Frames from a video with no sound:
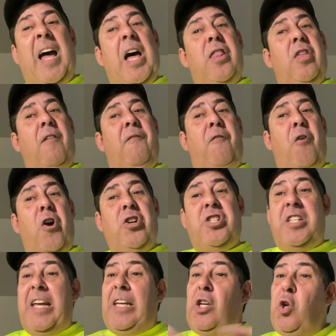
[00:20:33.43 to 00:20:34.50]
The first
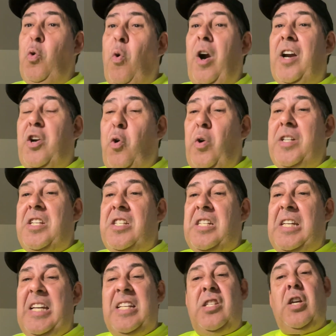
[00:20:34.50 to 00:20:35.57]
thing you are going to
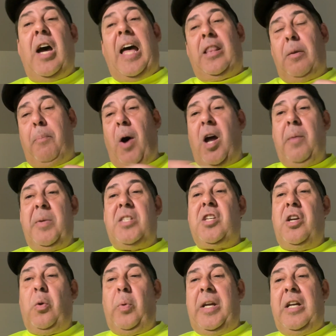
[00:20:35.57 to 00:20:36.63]
see is at the bottom, it's
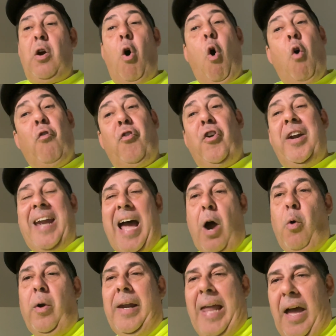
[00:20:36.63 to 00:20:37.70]
going to read over an
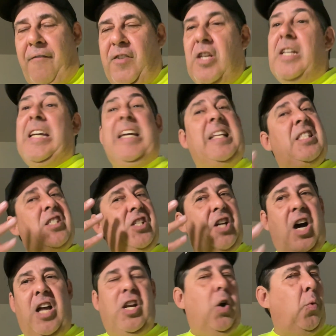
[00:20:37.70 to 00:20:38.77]
hour left. It's
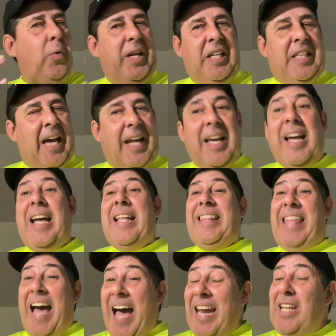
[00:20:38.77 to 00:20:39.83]
going to read that.
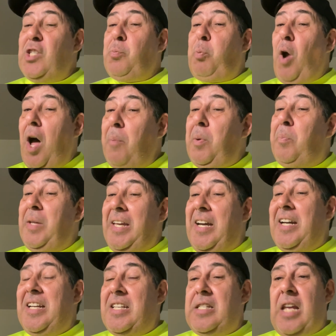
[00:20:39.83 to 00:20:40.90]
That is probably
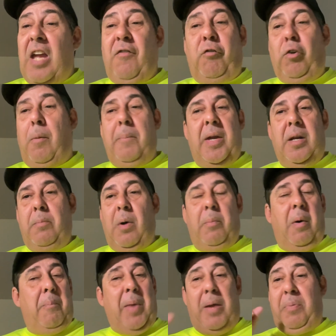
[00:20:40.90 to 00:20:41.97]
going to stay for a minimum
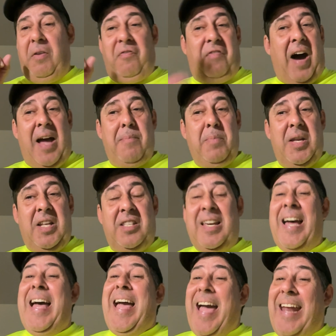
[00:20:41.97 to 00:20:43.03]
of maybe 5 minutes,
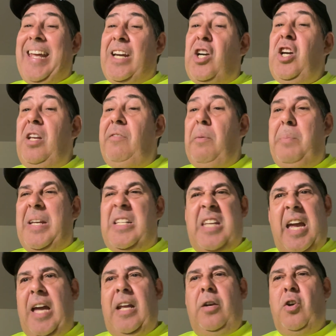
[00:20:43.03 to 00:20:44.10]
and it could even be
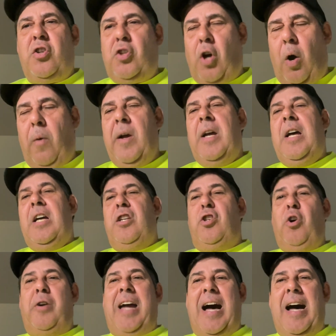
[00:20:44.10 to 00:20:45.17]
10 or so.
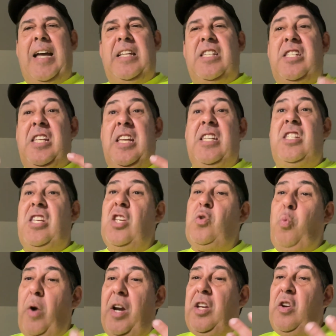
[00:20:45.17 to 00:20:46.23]
So guys, this is
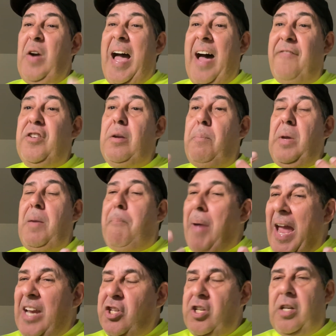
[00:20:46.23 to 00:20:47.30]
where you have to be
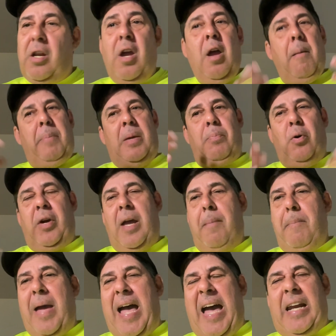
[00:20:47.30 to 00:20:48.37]
patient. People get
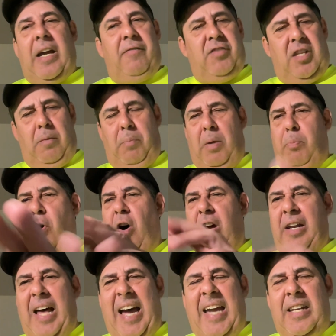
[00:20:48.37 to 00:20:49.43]
mad. I've seen people
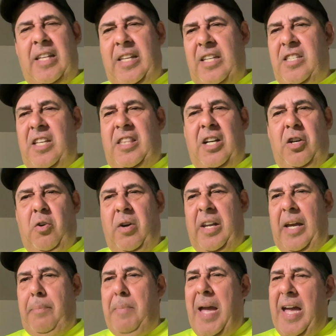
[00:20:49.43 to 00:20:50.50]
online and they sit there going
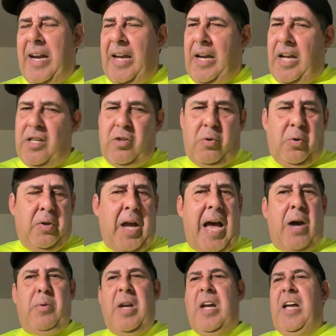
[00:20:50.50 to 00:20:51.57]
like, man, I got screwed
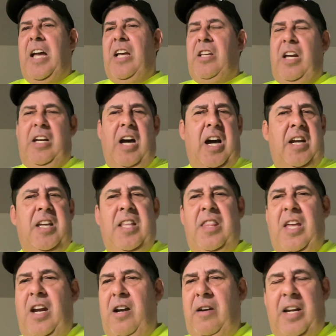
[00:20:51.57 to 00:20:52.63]
out. And I got in
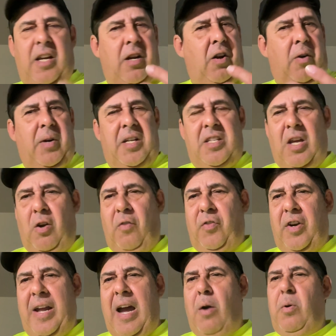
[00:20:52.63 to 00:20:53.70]
there and it already said over
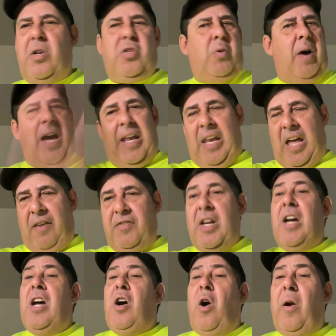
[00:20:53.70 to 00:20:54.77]
an hour, so I left.
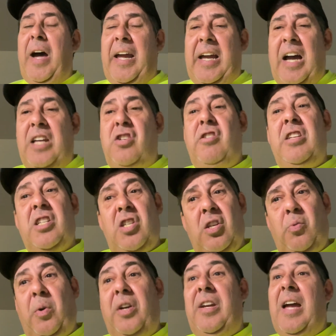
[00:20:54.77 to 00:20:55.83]
All right, guys, this is
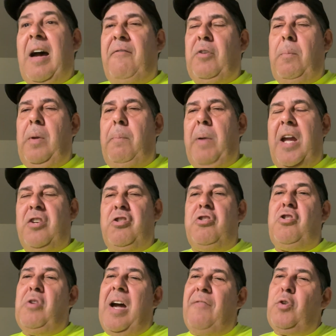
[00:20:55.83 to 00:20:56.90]
where you have to be
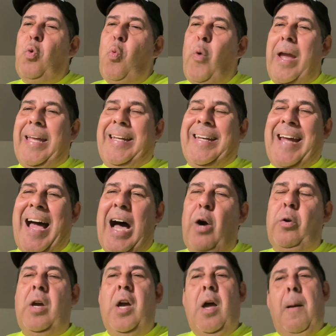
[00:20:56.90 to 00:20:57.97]
patient. You have to wait it
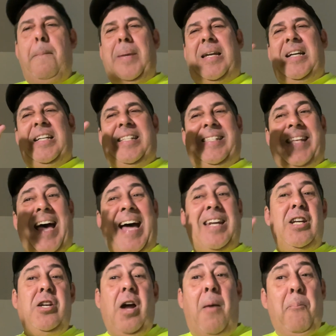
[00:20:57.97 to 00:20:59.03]
out, because that
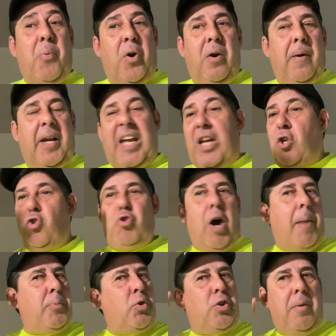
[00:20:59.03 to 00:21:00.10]
number can
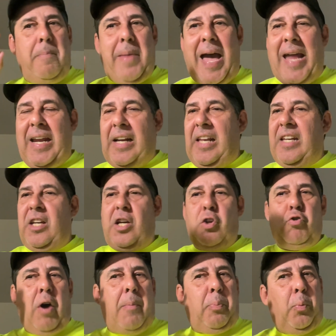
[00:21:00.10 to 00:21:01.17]
drop dramatically, and it could
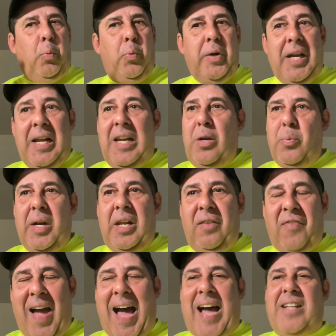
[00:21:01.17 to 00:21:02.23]
drop really, really
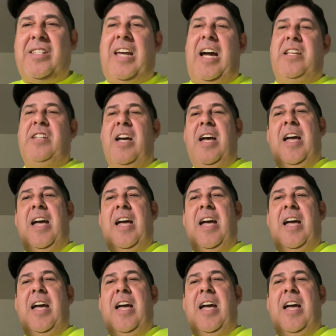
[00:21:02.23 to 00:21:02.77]
fast, guys.